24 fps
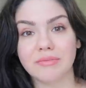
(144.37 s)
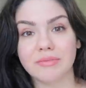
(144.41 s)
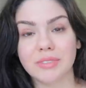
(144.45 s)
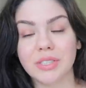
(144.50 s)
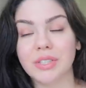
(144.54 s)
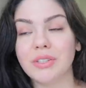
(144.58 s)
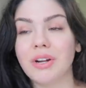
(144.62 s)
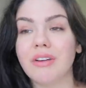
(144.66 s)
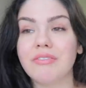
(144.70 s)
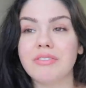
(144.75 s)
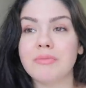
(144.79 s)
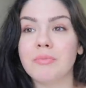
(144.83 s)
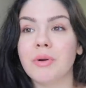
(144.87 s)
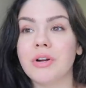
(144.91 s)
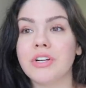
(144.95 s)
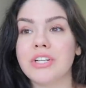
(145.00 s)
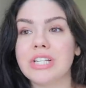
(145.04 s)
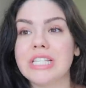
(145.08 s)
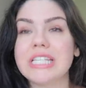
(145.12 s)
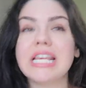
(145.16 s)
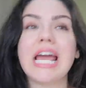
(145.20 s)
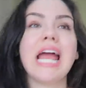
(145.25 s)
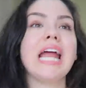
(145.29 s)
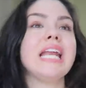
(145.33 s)
You don't have to
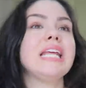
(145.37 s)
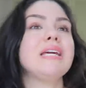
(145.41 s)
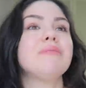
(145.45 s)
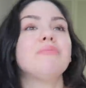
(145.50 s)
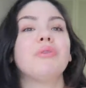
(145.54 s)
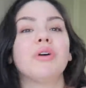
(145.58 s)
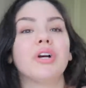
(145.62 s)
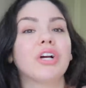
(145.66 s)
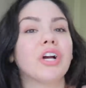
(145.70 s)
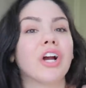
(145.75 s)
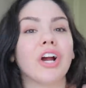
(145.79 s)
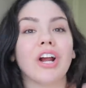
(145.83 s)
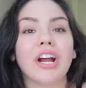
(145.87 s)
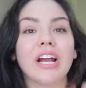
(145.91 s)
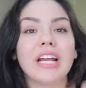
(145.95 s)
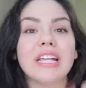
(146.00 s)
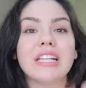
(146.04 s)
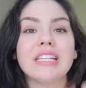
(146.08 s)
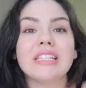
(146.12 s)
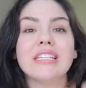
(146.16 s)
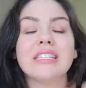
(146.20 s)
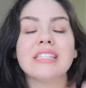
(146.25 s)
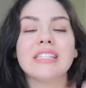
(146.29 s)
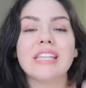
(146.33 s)
purchase any more
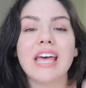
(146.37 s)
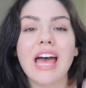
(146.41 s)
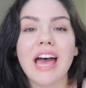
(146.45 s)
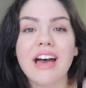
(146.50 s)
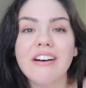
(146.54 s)
curtains